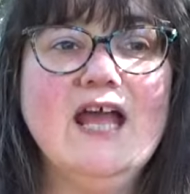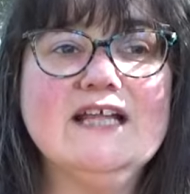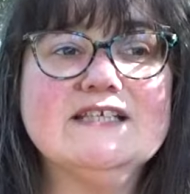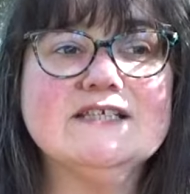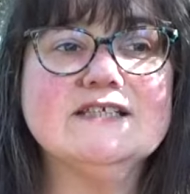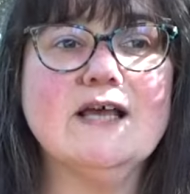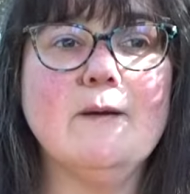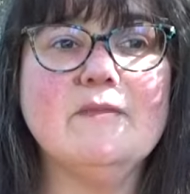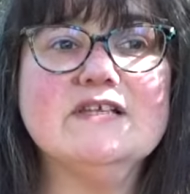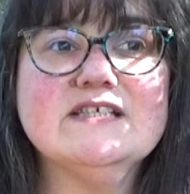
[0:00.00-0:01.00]
It's
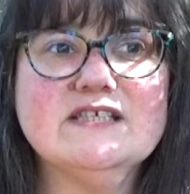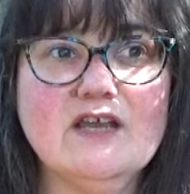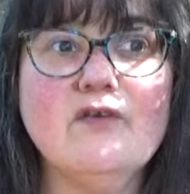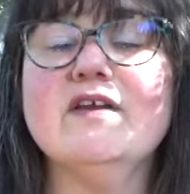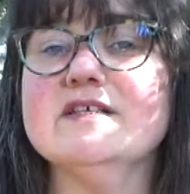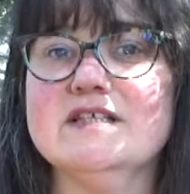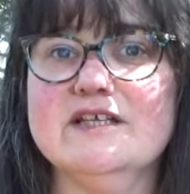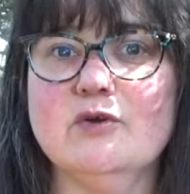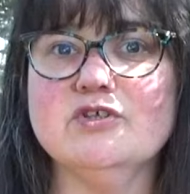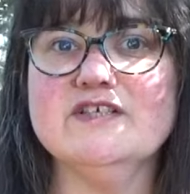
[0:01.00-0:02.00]
some
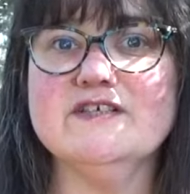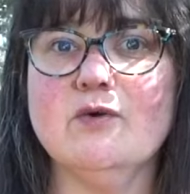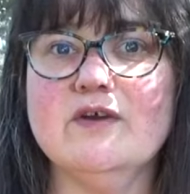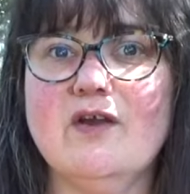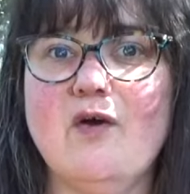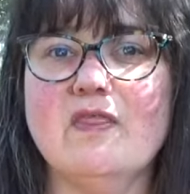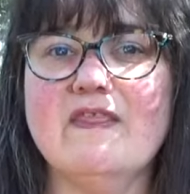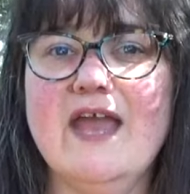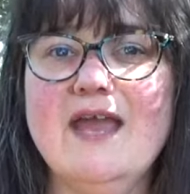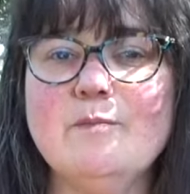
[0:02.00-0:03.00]
seriously dodgy sewing
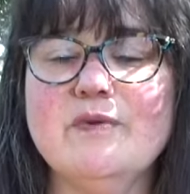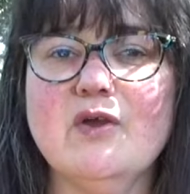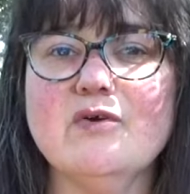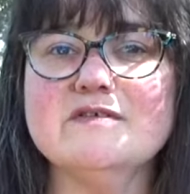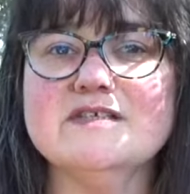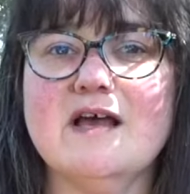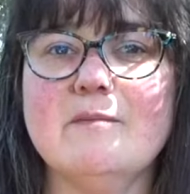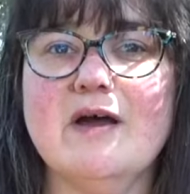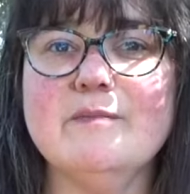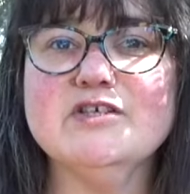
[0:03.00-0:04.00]
on there because
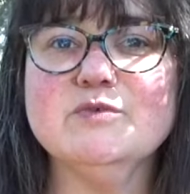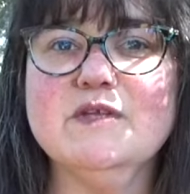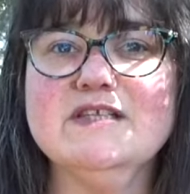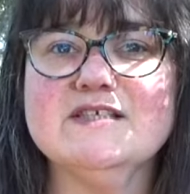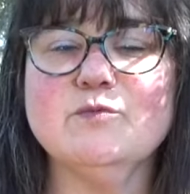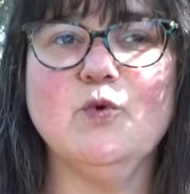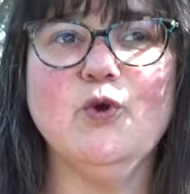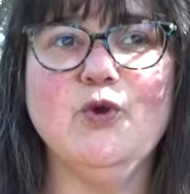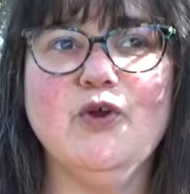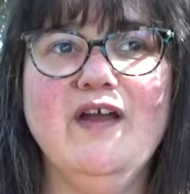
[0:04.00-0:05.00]
my measurements
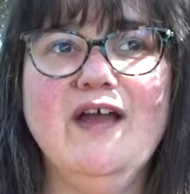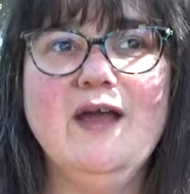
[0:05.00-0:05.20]
were